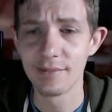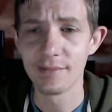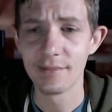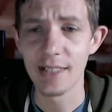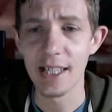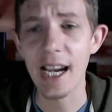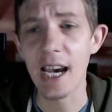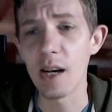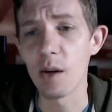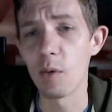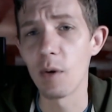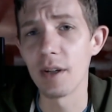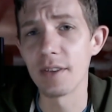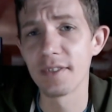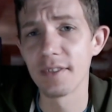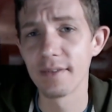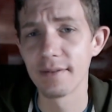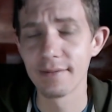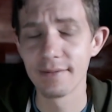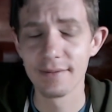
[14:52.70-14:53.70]
It kind of
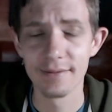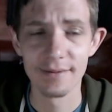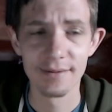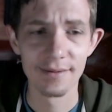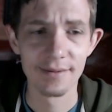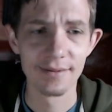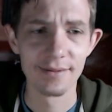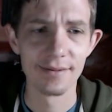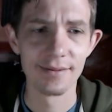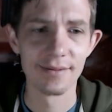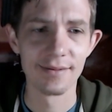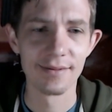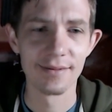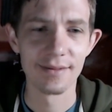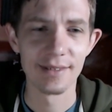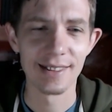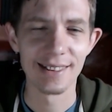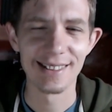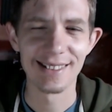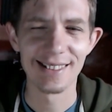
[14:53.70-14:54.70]
was.
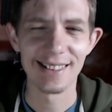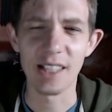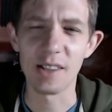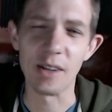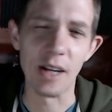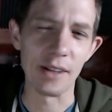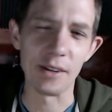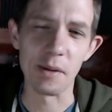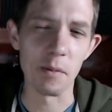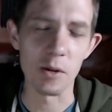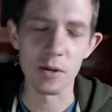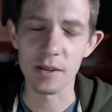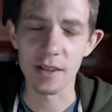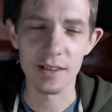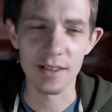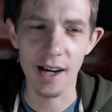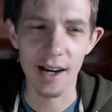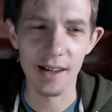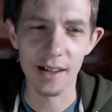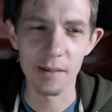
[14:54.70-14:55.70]
They're not the most
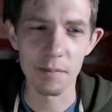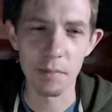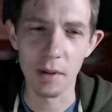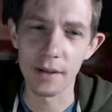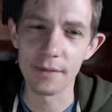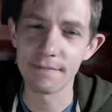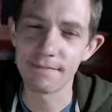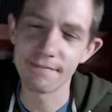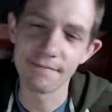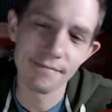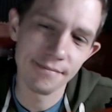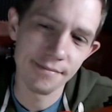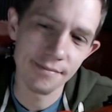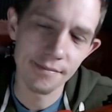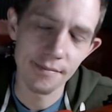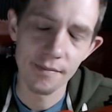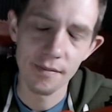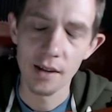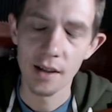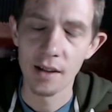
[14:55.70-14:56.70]
exciting, but
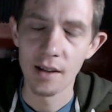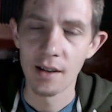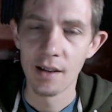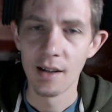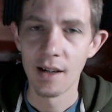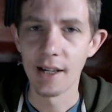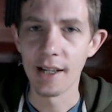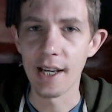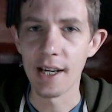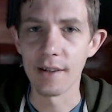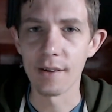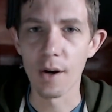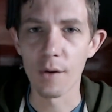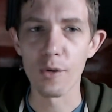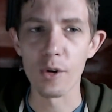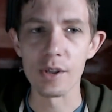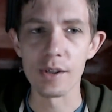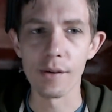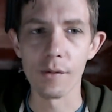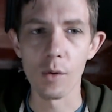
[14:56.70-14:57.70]
Again, our
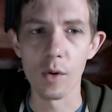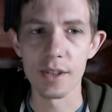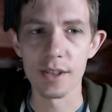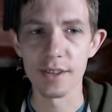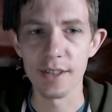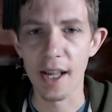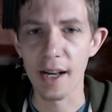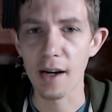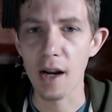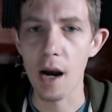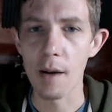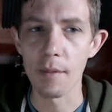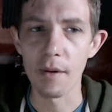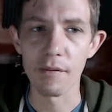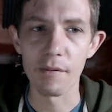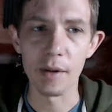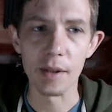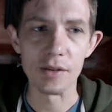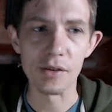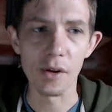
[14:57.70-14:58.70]
friends at Voices dot com
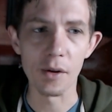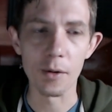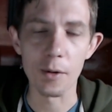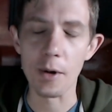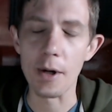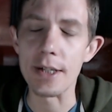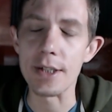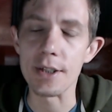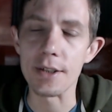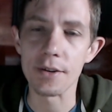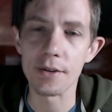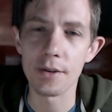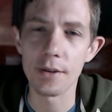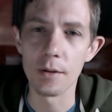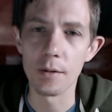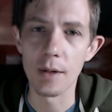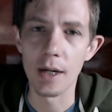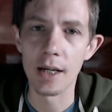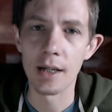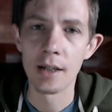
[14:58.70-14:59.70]
have been so gracious
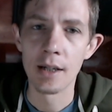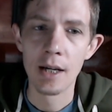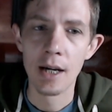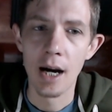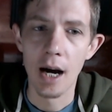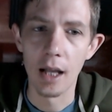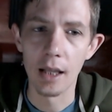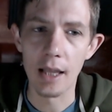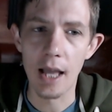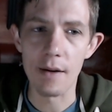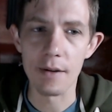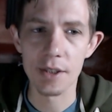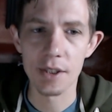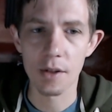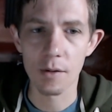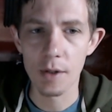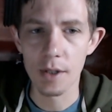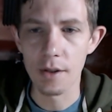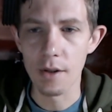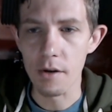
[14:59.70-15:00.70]
to uh, allow us
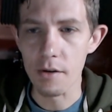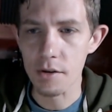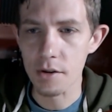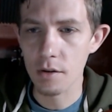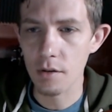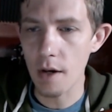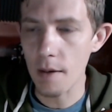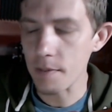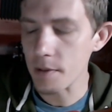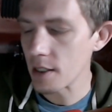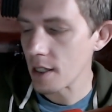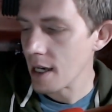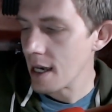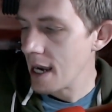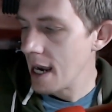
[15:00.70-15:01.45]
to read those scripts.